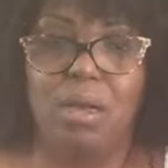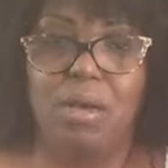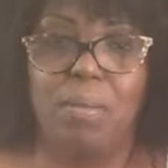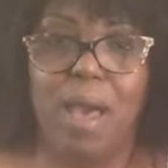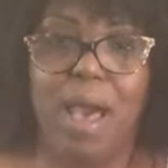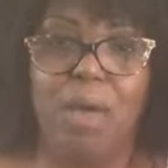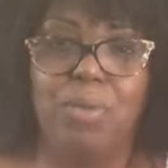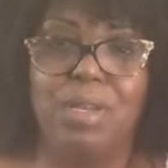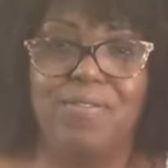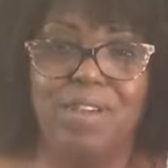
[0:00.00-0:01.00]
um, I
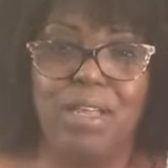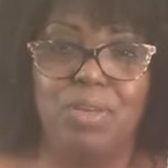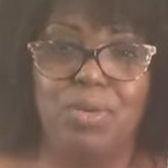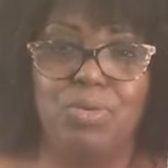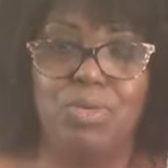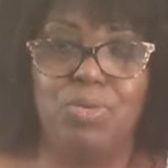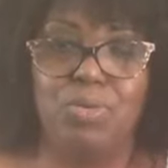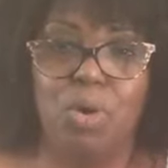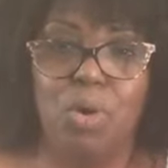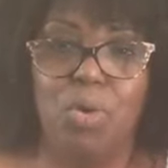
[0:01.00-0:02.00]
would invite you to
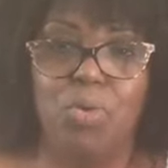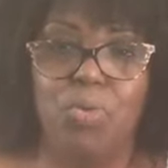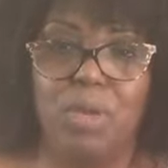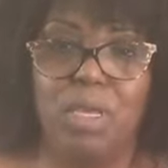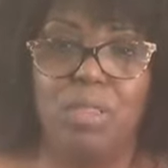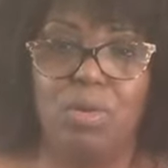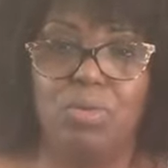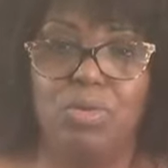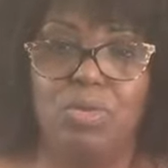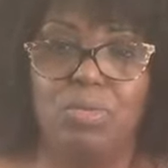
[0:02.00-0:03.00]
go read
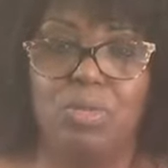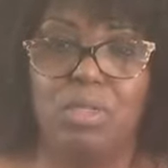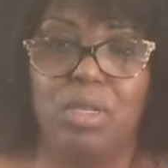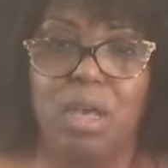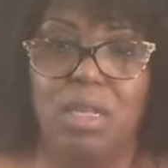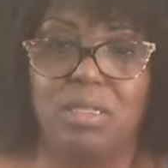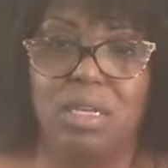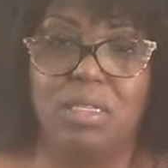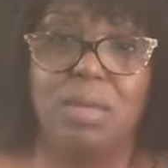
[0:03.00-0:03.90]
those scriptures in context.